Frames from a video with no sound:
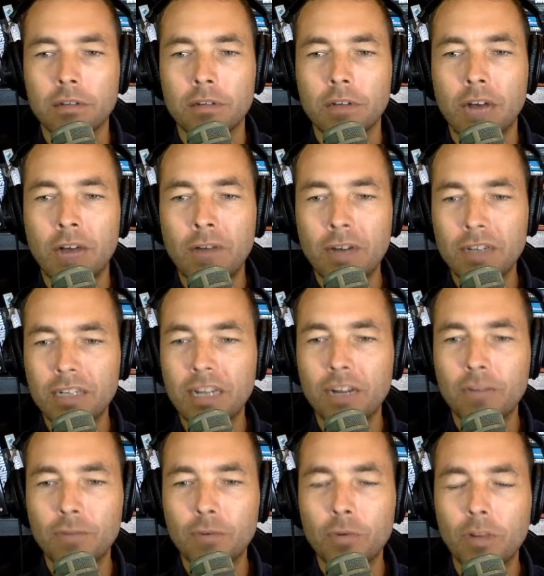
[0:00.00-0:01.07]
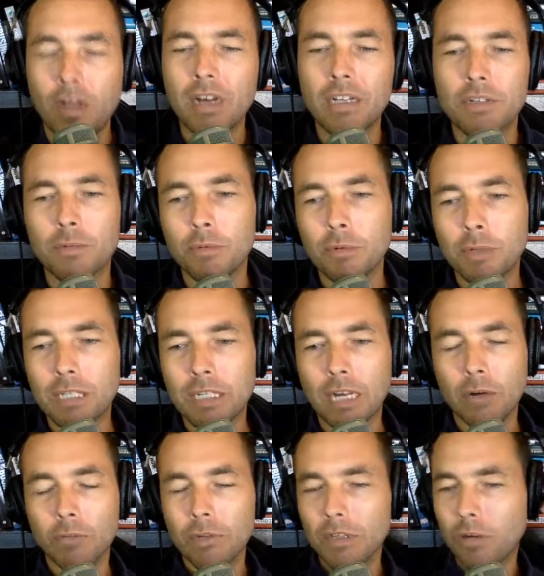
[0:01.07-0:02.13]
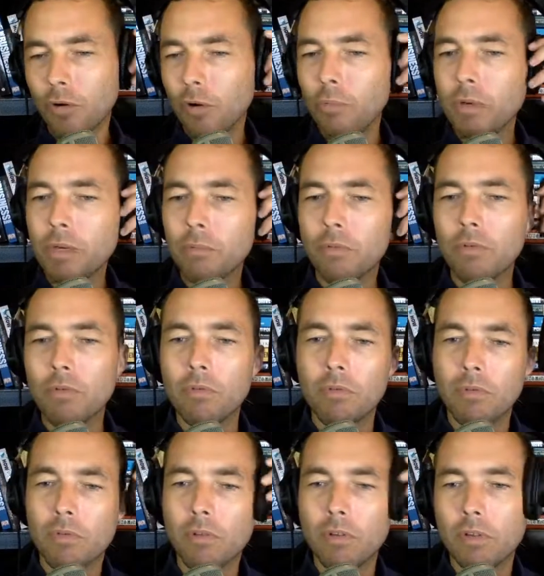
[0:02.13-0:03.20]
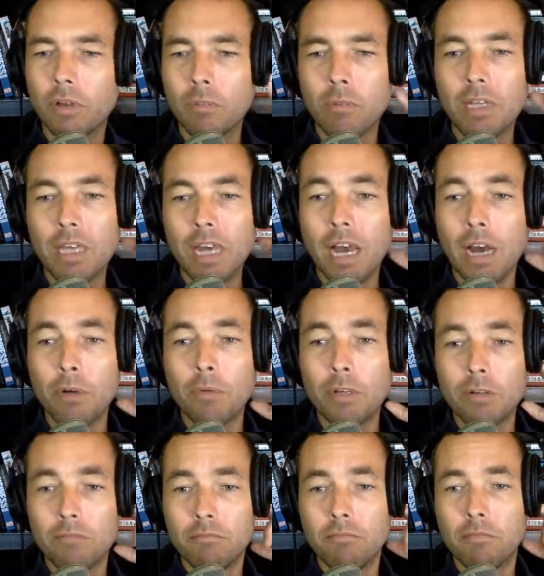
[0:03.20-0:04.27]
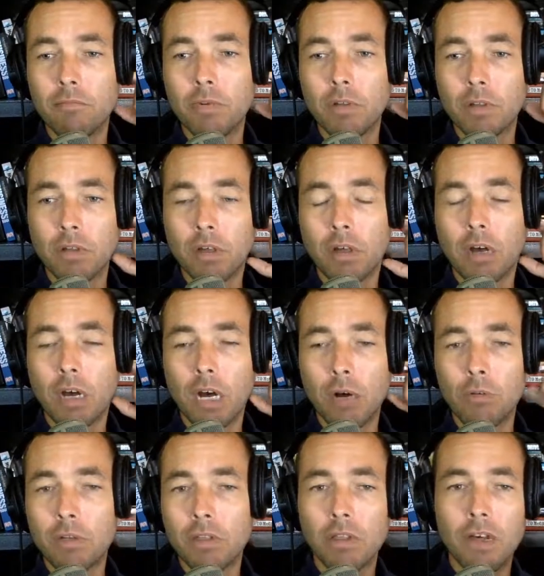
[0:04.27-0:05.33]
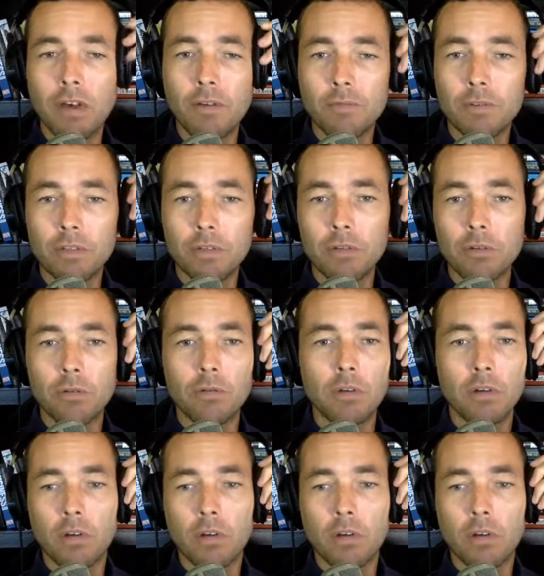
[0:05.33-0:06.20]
I've actually had a few clients from Louisiana, really cool people. But yeah, I would love to